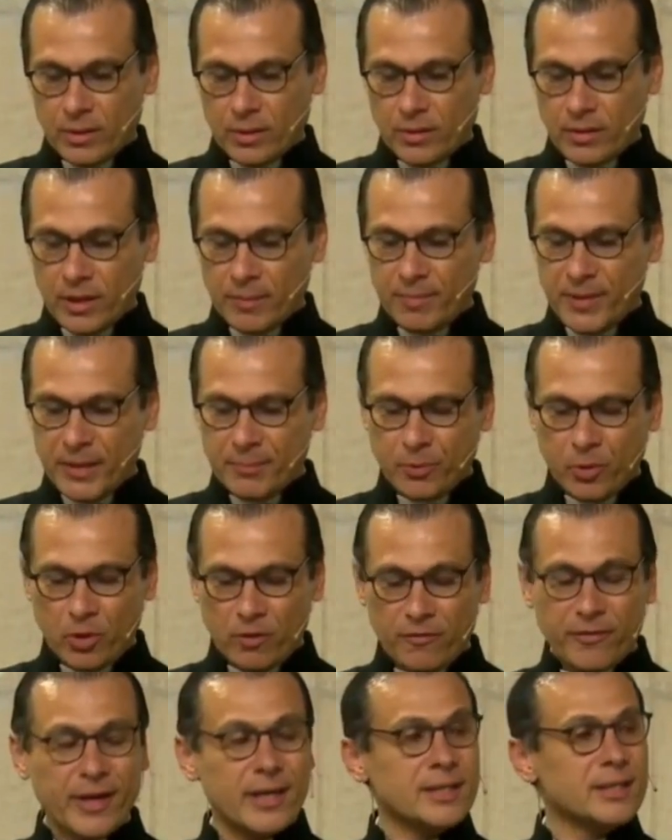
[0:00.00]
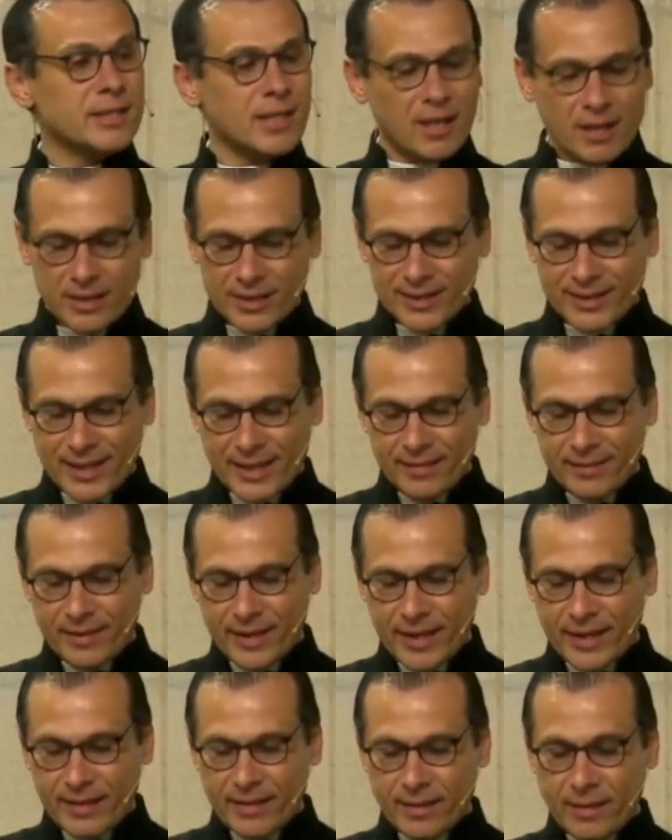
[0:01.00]
The people of Gaza are
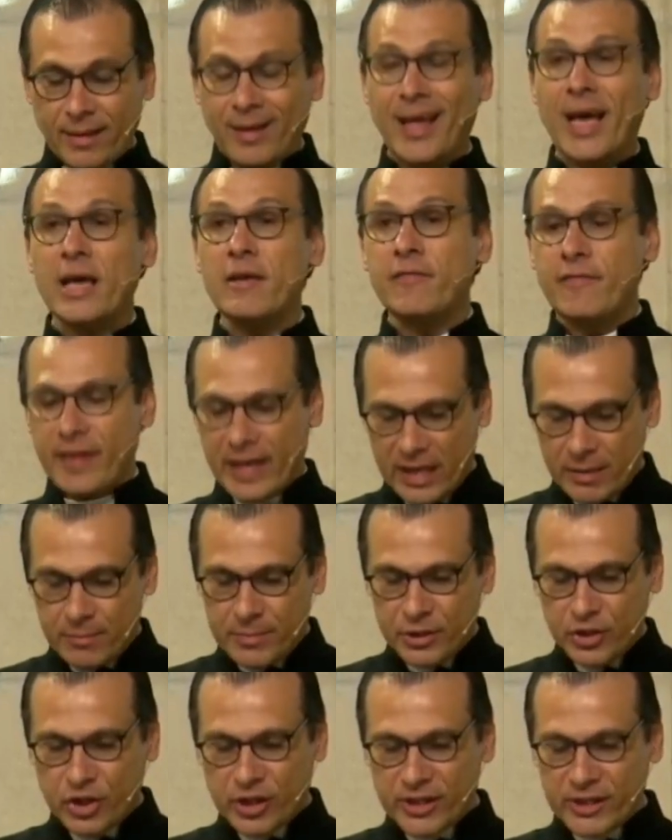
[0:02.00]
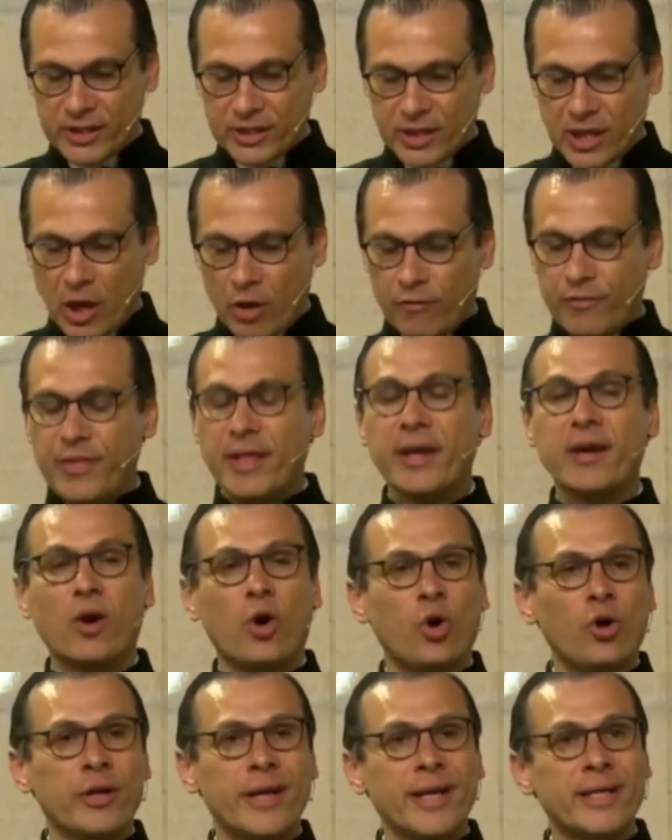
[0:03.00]
sending live images of their
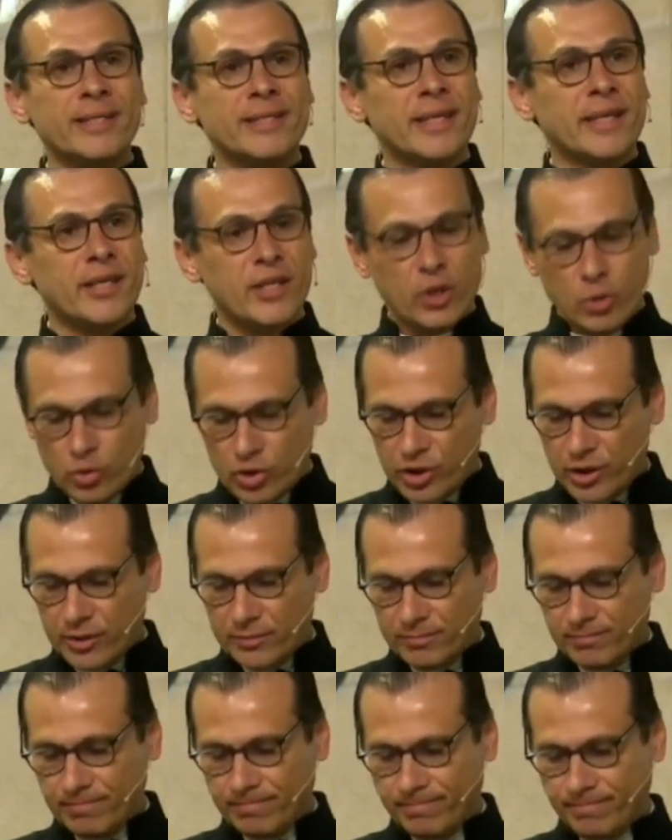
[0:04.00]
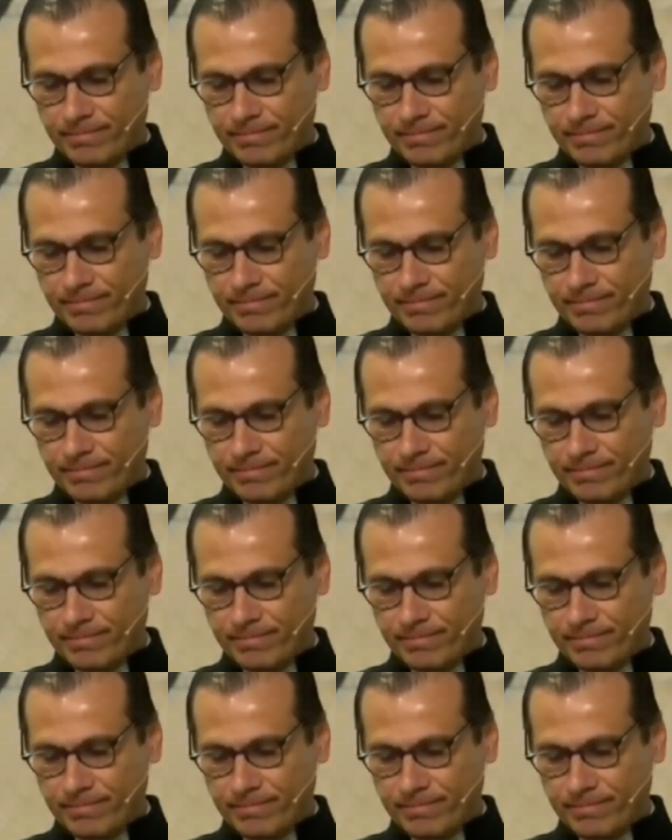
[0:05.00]
own execution.